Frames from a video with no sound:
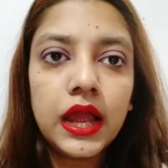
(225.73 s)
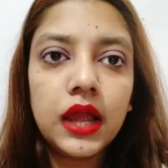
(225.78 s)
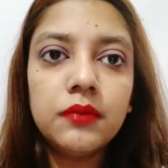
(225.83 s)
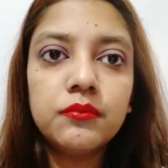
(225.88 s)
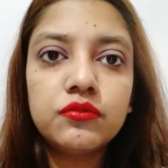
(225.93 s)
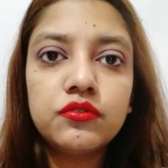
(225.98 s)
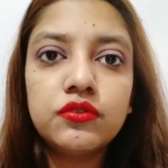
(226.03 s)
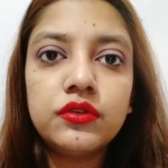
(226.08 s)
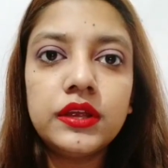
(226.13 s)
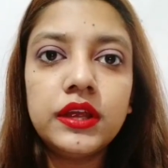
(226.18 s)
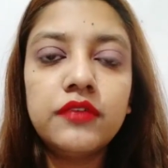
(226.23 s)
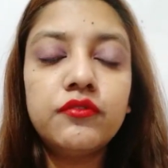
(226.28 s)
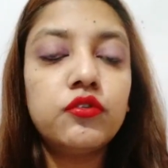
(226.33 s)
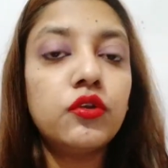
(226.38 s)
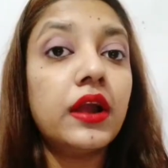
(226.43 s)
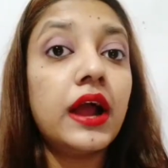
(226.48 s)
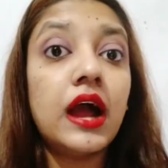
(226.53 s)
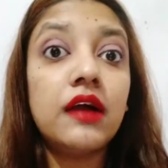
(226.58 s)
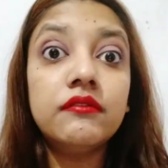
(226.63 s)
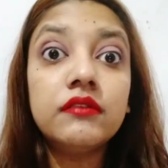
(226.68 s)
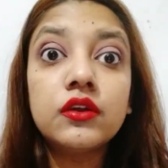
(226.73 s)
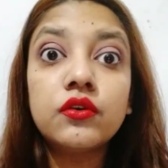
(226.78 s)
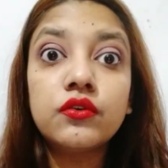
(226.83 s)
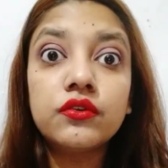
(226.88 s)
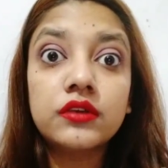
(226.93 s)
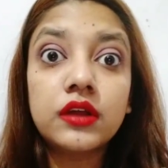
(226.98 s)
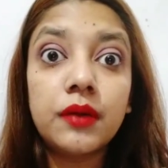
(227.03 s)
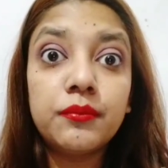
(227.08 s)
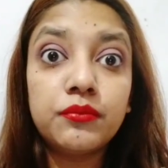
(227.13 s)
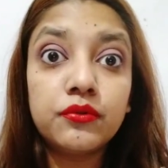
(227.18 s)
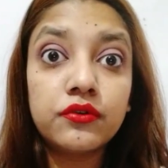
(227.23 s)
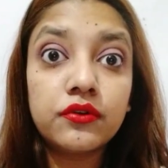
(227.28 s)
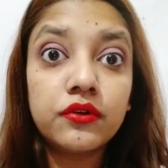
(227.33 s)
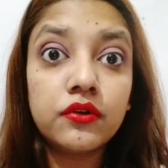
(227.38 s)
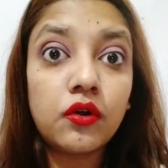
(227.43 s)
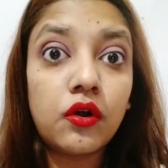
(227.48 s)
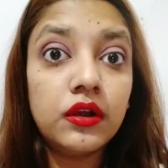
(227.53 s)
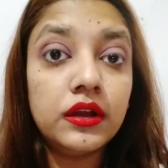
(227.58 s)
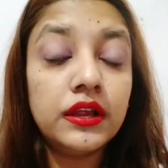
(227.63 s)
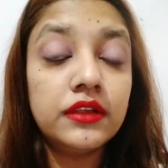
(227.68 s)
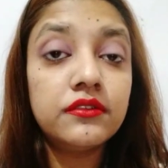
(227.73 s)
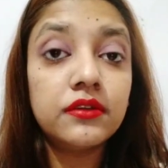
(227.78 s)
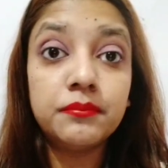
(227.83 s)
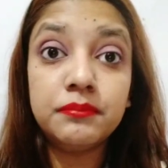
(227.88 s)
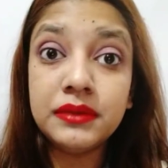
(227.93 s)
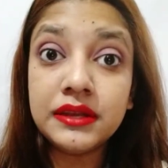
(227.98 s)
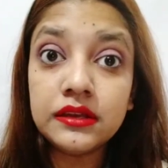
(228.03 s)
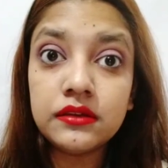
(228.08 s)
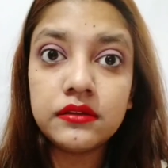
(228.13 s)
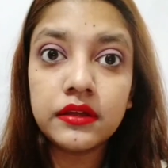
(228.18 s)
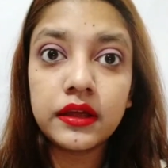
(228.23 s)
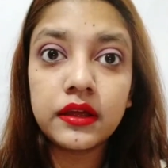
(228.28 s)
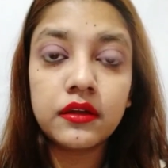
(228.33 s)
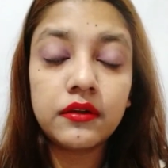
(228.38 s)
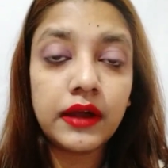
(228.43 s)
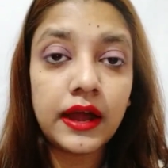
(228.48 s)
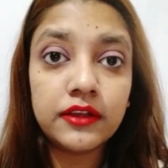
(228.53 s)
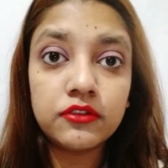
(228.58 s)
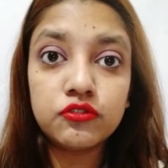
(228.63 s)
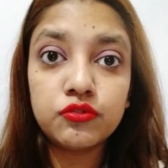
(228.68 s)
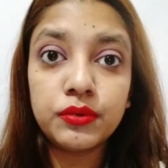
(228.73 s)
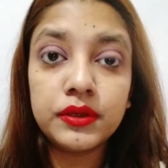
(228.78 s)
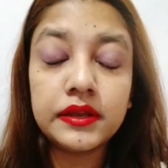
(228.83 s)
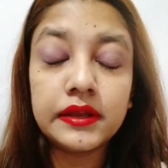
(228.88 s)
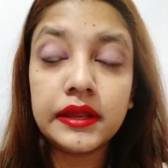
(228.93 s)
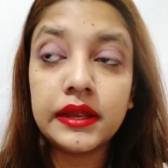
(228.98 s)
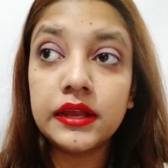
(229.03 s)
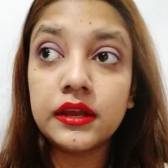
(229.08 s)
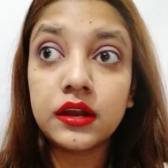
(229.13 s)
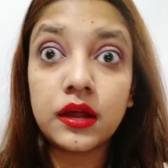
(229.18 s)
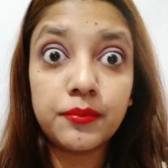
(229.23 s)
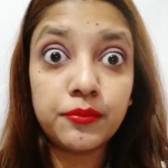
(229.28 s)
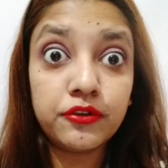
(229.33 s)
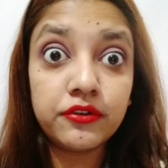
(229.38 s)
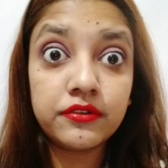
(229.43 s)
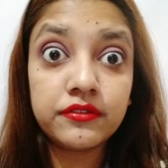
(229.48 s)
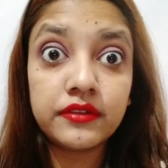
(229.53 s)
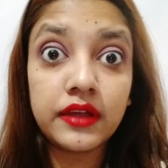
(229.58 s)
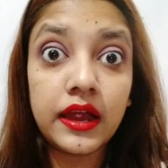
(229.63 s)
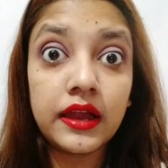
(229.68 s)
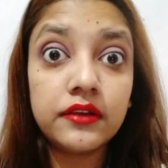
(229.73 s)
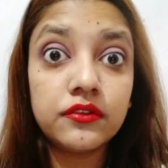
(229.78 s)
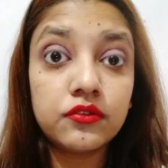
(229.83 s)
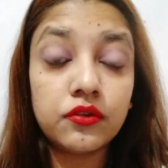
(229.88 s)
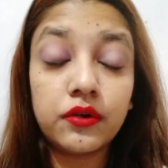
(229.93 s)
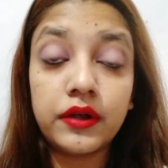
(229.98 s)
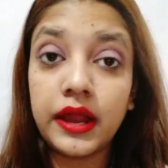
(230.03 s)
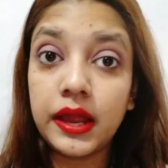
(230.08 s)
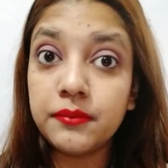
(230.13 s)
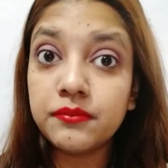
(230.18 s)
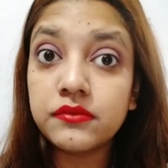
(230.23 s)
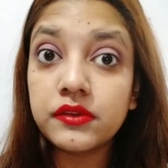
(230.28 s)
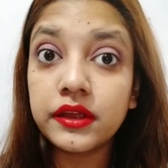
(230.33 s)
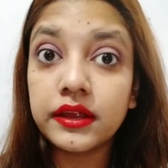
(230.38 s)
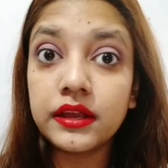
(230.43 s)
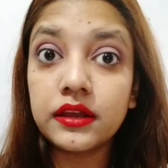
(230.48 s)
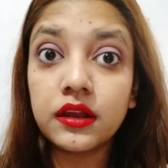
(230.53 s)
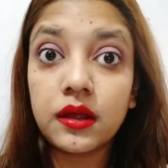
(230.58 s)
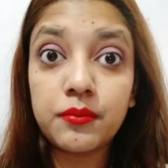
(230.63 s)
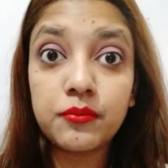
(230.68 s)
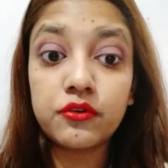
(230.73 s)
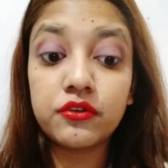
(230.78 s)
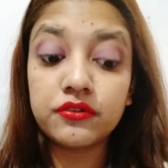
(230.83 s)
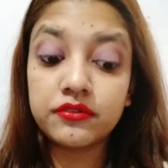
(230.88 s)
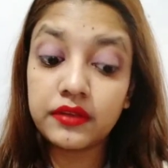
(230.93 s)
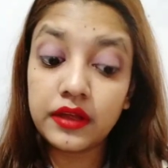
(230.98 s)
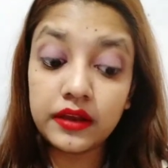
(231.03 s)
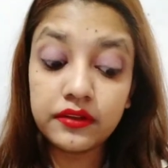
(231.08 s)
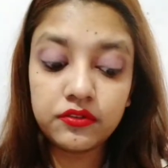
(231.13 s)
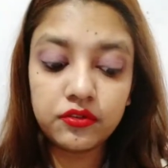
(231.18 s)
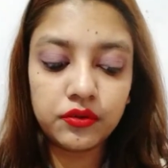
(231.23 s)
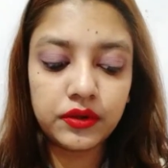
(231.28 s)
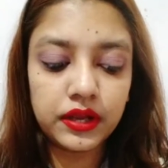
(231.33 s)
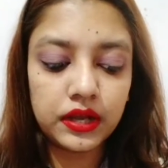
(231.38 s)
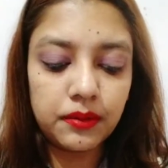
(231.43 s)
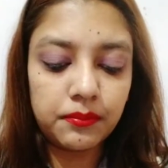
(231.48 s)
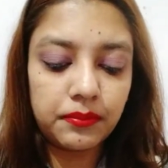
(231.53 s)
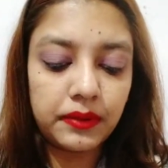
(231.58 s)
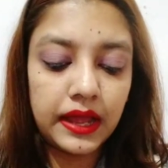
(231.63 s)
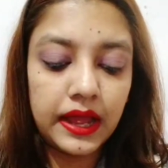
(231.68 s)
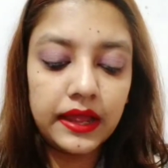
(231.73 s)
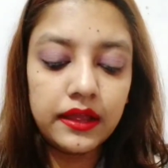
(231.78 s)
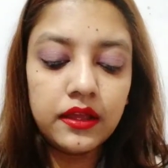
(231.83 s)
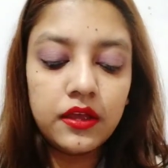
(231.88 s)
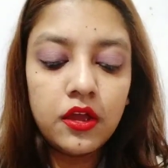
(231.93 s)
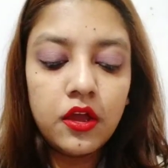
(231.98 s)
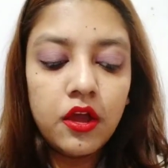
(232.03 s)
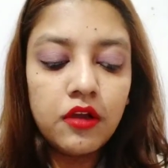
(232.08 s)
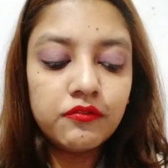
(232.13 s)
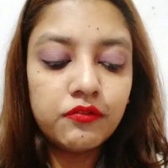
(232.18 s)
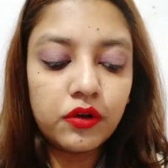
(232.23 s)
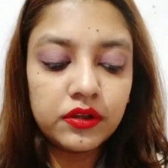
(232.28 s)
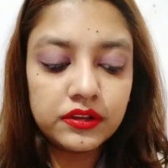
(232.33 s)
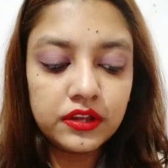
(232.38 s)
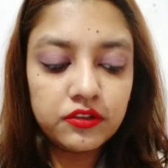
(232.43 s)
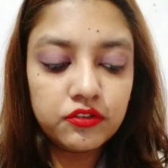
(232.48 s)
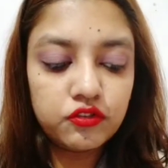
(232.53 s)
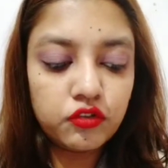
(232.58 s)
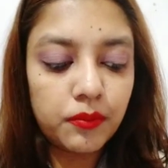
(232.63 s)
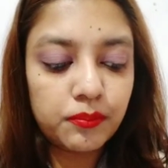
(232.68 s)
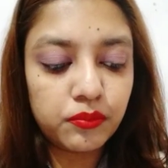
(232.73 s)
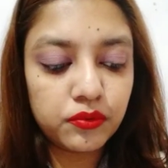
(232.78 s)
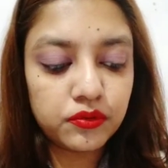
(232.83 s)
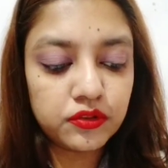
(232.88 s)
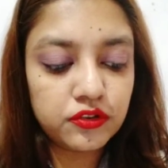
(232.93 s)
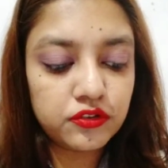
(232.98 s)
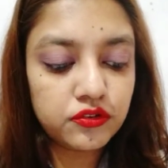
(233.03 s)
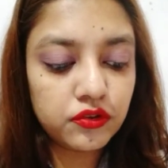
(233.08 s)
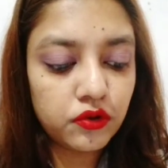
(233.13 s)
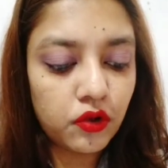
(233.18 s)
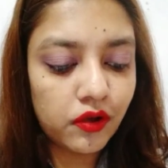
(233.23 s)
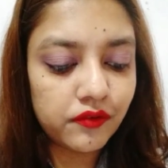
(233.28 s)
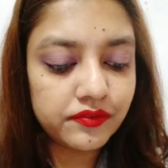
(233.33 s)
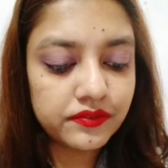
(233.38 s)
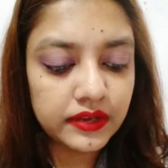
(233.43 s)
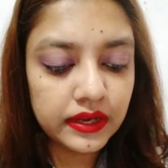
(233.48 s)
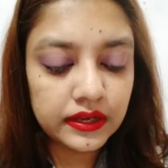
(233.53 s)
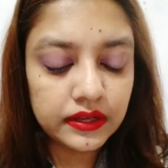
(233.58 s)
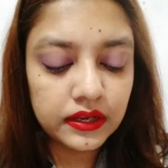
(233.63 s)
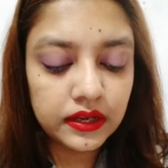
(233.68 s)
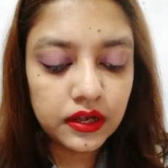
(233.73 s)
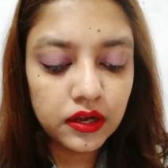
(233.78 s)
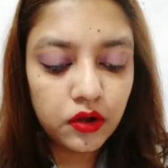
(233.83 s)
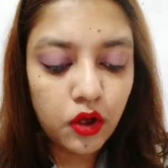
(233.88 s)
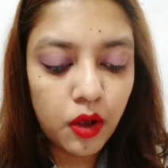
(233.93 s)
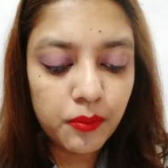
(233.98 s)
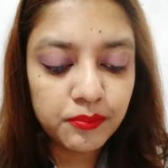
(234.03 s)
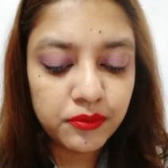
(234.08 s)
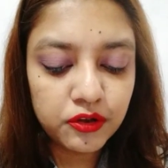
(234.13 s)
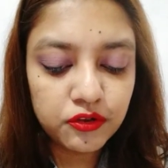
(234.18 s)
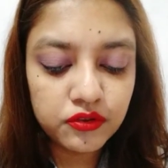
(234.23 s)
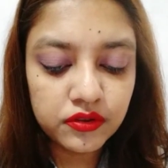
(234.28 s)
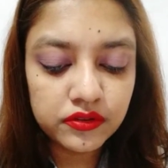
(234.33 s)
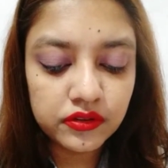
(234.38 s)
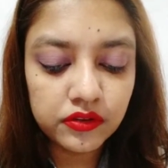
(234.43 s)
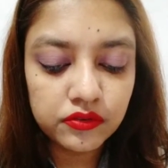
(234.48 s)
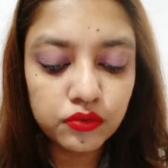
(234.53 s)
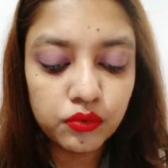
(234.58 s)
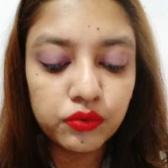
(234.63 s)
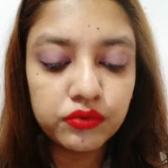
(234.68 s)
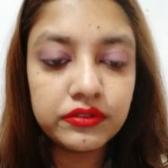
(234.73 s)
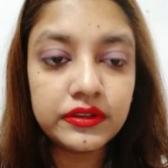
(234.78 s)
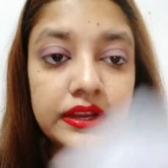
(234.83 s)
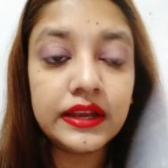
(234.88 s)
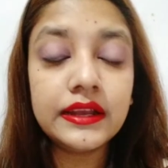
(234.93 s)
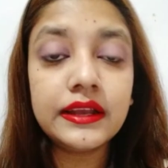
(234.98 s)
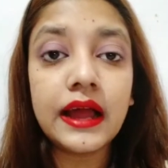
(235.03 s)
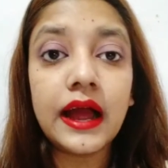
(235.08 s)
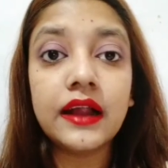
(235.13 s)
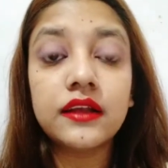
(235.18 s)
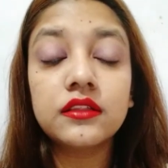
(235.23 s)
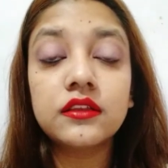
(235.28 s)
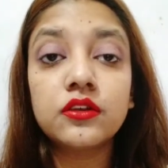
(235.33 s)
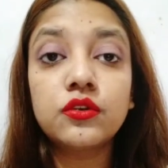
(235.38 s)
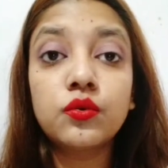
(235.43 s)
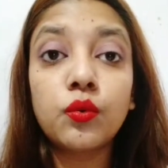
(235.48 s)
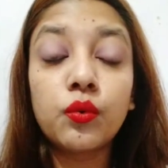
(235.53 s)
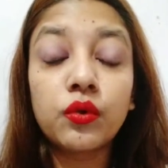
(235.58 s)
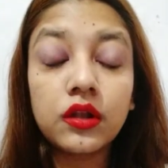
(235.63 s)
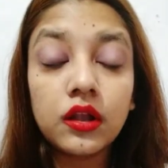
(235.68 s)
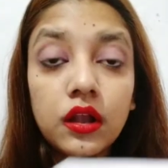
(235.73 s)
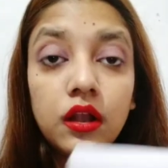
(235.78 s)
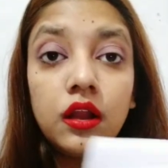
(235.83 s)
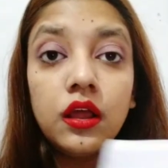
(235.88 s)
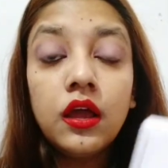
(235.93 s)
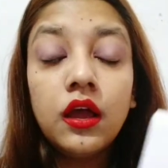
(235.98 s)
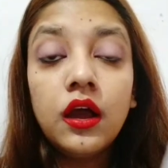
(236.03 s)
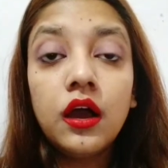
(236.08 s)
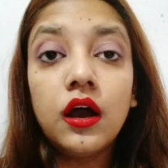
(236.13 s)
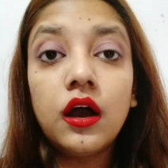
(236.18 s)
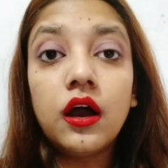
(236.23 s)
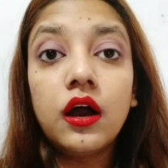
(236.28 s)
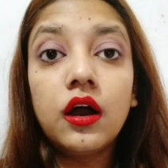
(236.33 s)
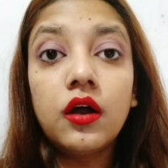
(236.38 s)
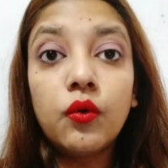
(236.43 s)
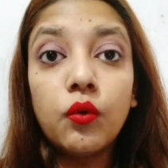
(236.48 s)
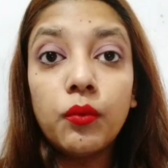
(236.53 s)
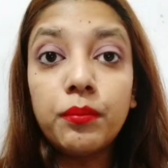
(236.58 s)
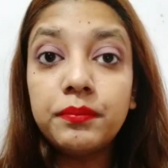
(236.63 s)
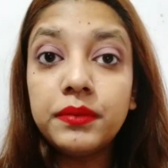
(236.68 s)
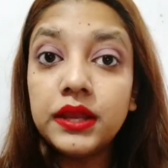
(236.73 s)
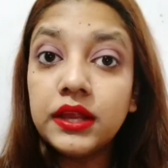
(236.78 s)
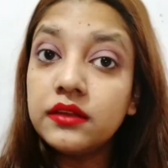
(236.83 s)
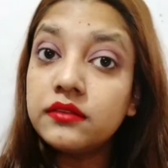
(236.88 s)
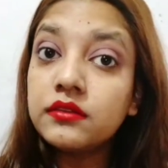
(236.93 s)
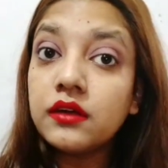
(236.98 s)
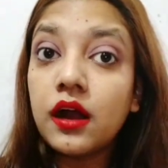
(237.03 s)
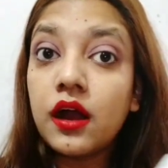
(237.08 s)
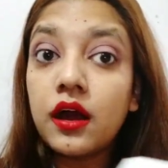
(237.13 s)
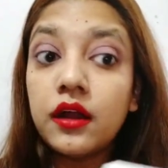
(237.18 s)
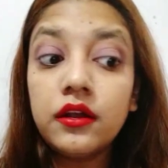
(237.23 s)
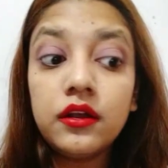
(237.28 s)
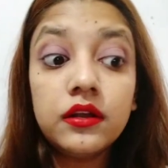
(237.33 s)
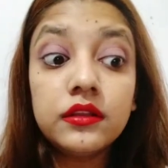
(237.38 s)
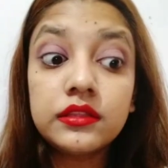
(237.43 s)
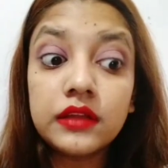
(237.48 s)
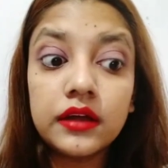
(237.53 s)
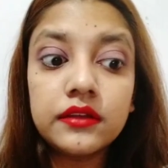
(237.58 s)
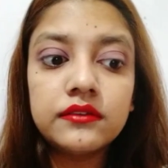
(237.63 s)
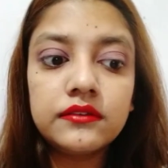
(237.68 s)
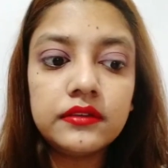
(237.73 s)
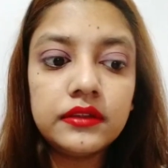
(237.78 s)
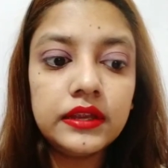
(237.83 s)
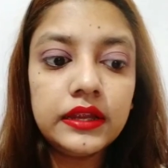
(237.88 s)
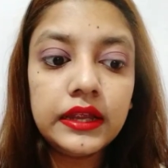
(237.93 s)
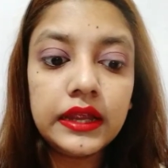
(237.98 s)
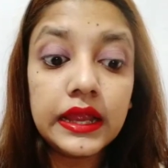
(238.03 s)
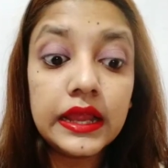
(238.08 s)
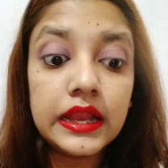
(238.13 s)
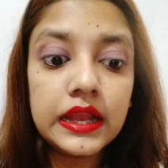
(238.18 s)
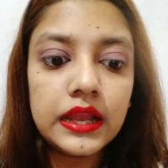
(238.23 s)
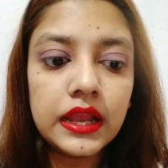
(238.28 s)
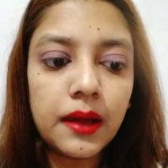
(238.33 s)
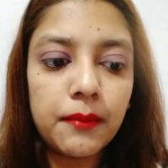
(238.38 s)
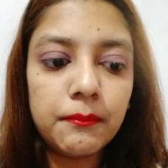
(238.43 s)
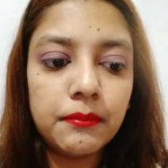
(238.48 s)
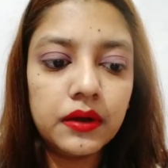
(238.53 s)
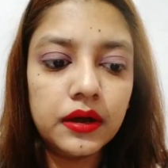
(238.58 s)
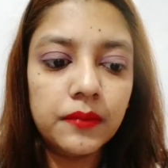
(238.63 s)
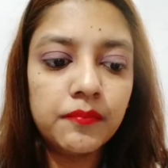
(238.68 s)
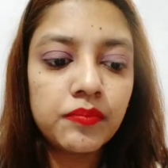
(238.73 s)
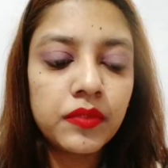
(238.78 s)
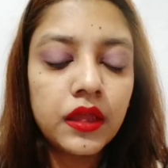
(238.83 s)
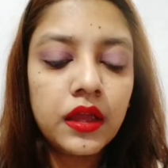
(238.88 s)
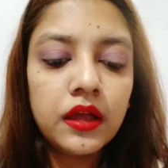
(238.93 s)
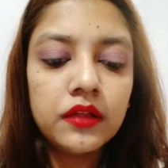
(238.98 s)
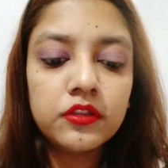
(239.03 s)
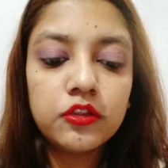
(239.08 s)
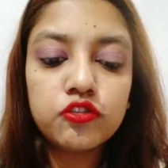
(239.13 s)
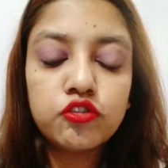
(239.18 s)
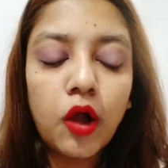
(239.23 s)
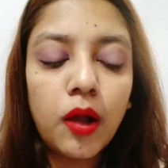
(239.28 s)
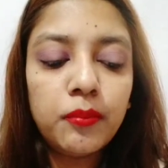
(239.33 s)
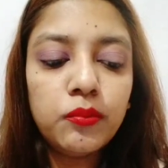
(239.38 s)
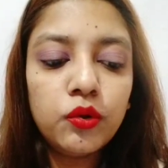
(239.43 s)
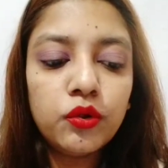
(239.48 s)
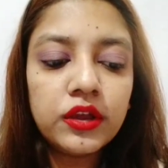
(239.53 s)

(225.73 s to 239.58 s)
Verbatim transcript: MCA, if you're having good computer knowledge, a BTech graduate in computer science or MTech in computer science, you can apply for this job position of technical operations associate and the total uh, openings are 30 in number. The job